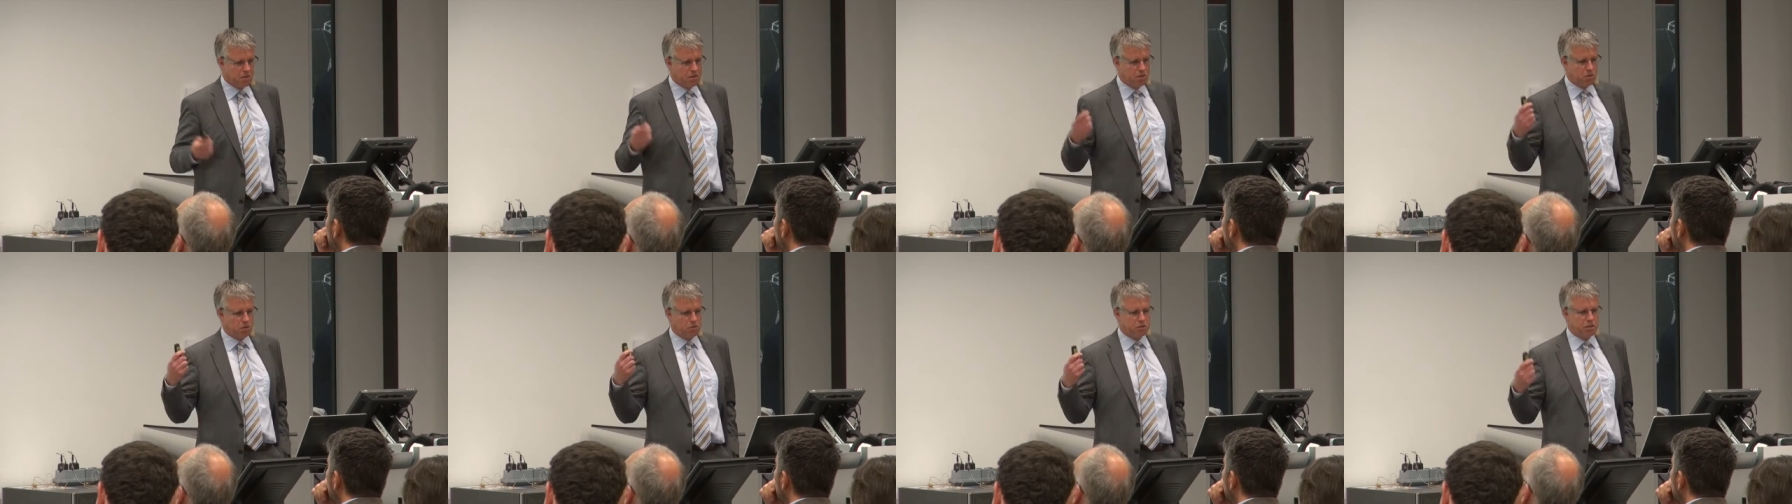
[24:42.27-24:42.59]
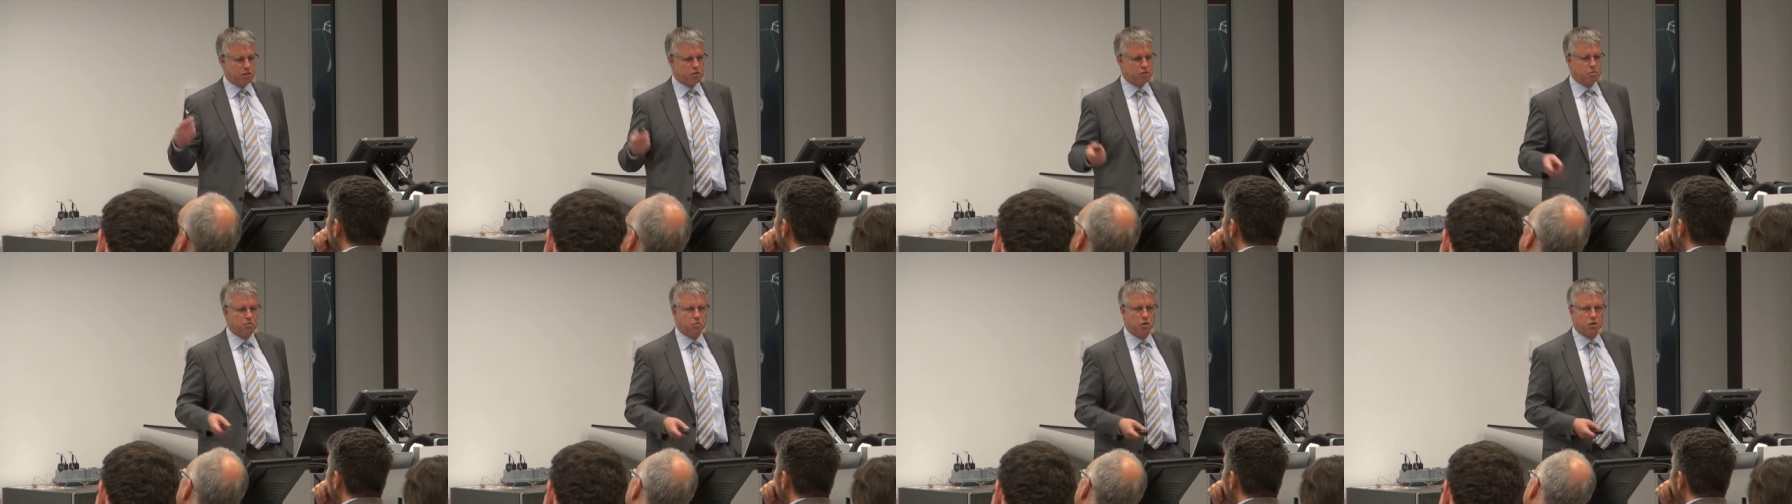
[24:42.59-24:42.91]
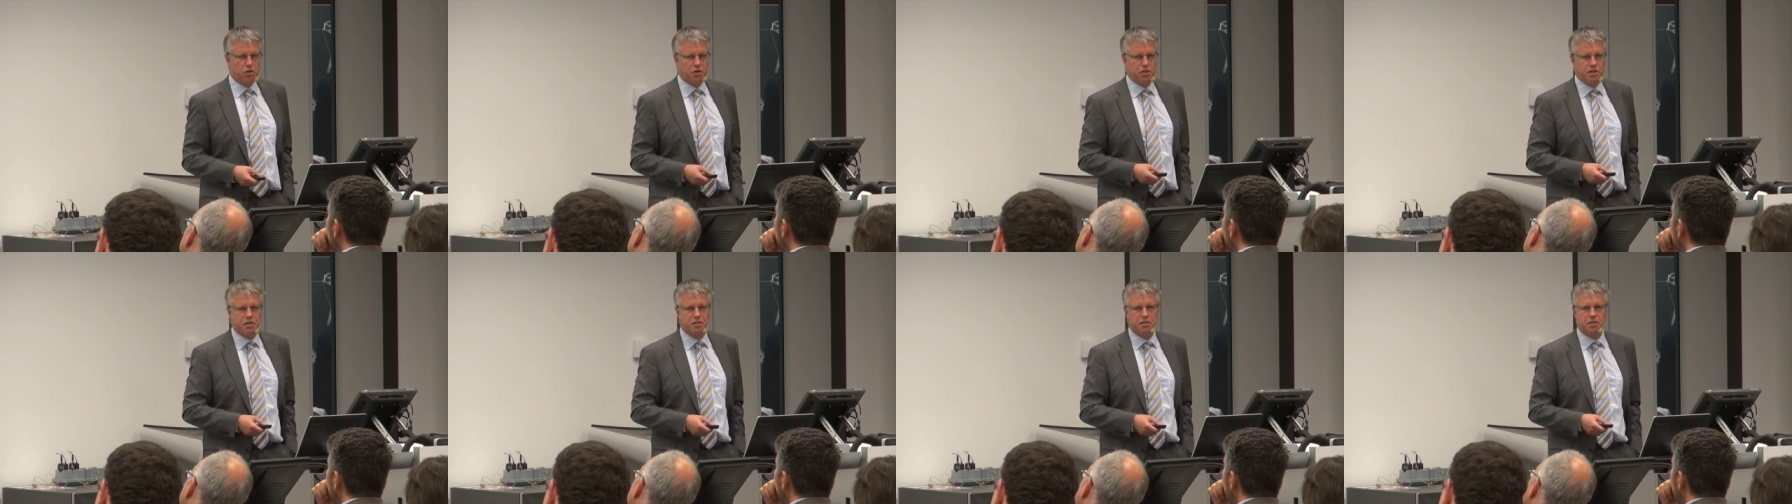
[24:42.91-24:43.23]
Condition
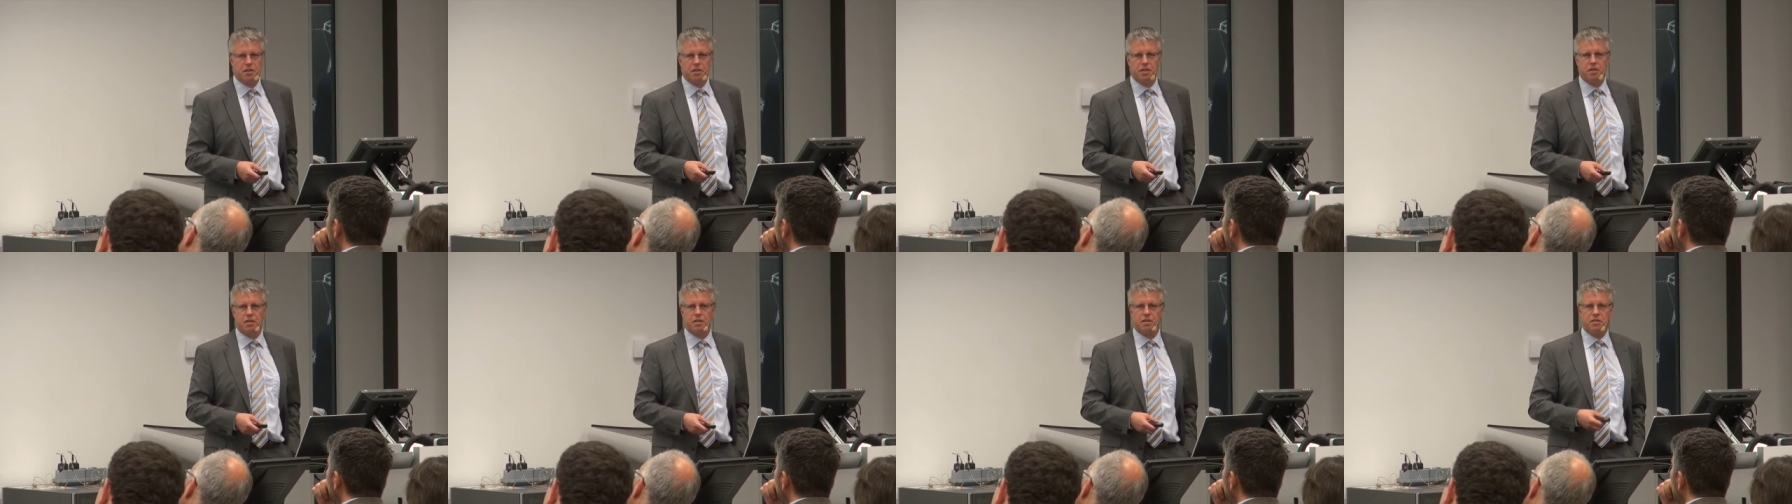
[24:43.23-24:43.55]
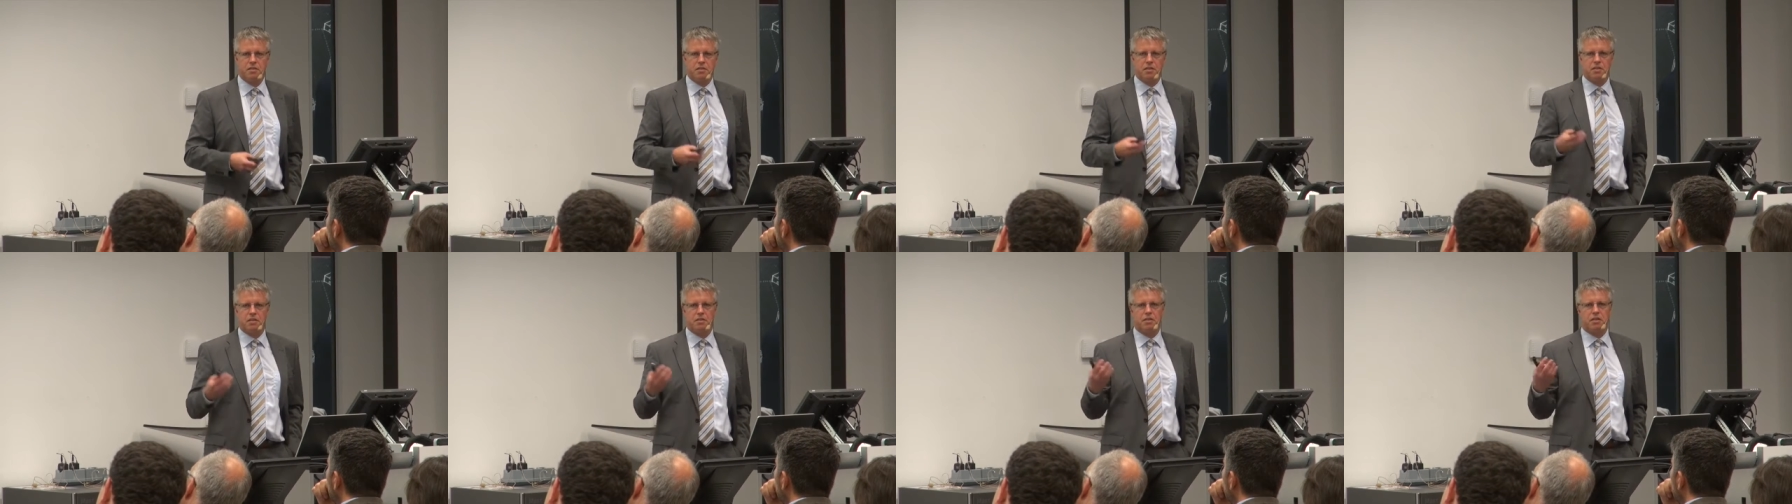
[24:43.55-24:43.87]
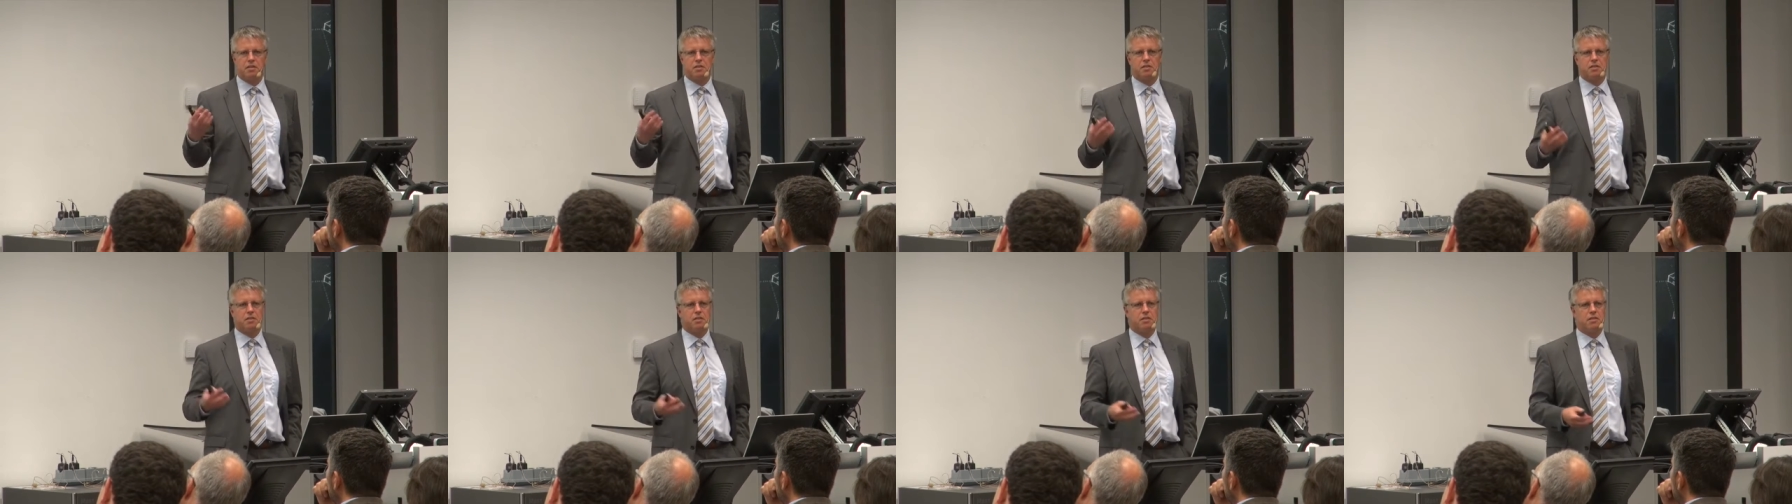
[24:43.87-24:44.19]
monitoring, I think
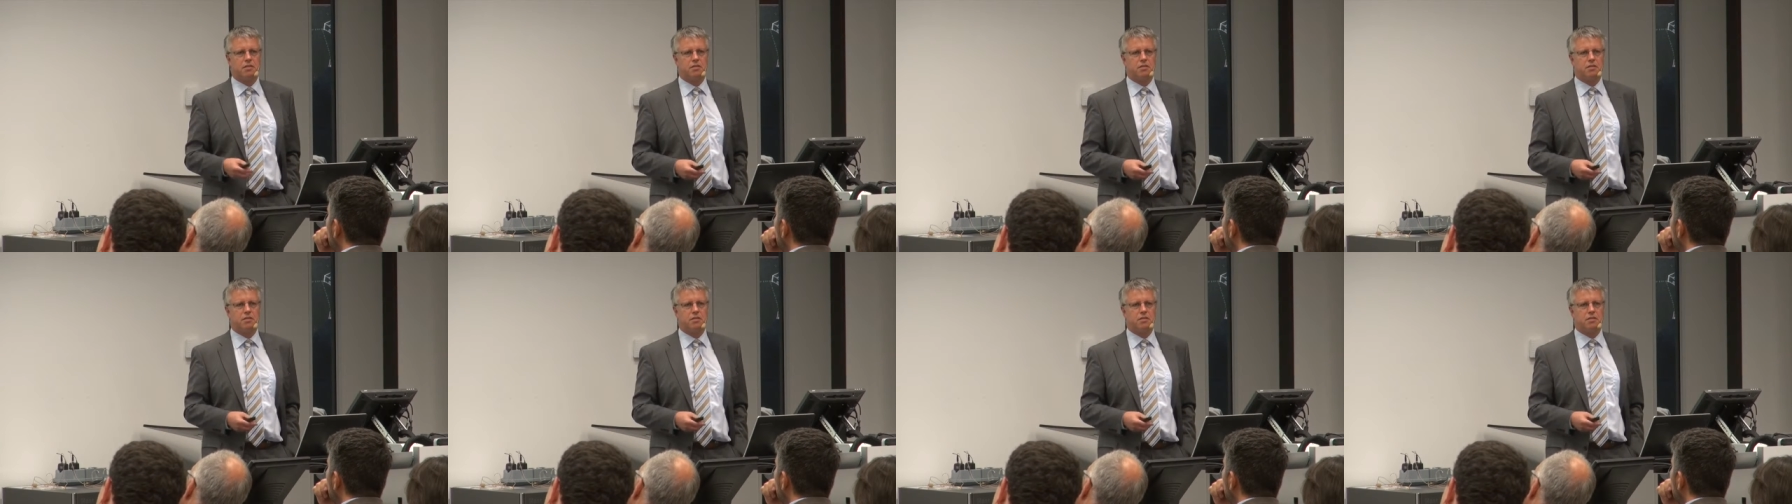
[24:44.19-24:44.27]
that's